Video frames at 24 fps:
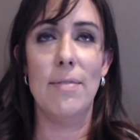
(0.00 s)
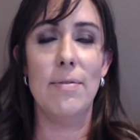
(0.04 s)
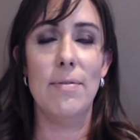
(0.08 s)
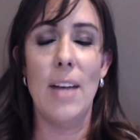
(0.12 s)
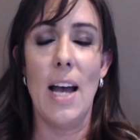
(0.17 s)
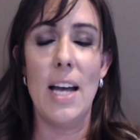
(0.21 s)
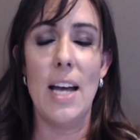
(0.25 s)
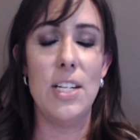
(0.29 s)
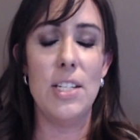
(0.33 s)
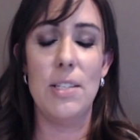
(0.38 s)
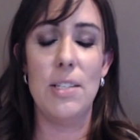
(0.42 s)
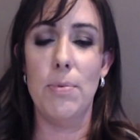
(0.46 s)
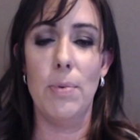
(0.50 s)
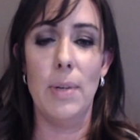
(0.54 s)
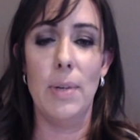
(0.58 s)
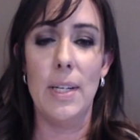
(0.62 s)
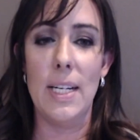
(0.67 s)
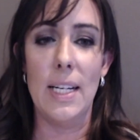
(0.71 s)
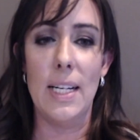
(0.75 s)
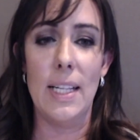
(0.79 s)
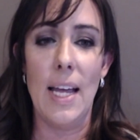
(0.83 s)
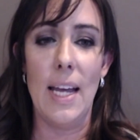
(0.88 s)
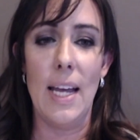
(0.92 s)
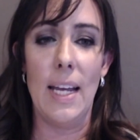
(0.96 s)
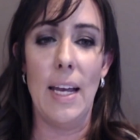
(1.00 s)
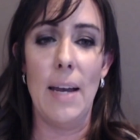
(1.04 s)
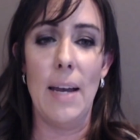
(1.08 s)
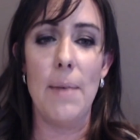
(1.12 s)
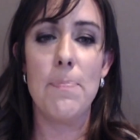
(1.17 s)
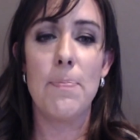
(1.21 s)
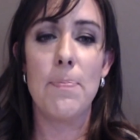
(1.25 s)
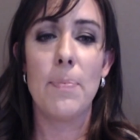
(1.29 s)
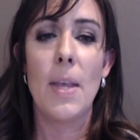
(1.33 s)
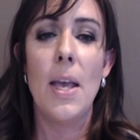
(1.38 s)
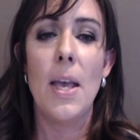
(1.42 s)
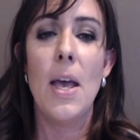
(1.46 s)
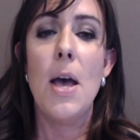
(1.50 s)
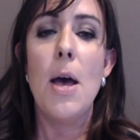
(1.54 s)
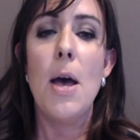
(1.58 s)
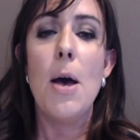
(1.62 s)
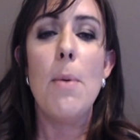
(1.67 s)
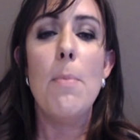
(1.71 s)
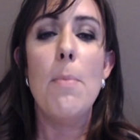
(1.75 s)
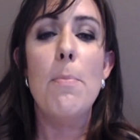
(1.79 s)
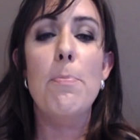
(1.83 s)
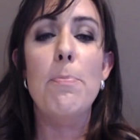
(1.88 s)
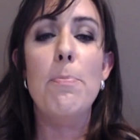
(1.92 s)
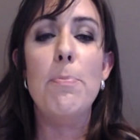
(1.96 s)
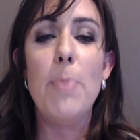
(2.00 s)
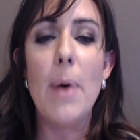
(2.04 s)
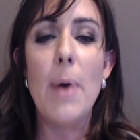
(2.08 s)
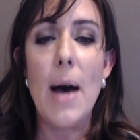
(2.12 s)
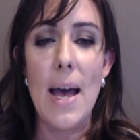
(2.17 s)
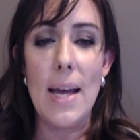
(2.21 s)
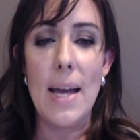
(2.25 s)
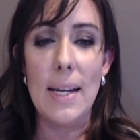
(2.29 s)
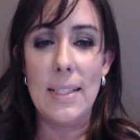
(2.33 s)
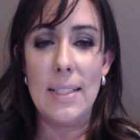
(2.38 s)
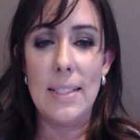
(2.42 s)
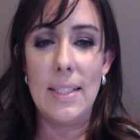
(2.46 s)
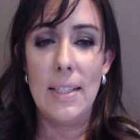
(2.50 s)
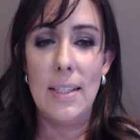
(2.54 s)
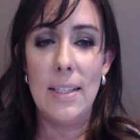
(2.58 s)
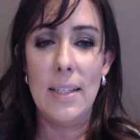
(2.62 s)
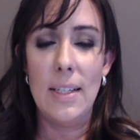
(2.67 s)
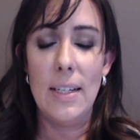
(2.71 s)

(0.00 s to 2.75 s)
I just really didn't like it. But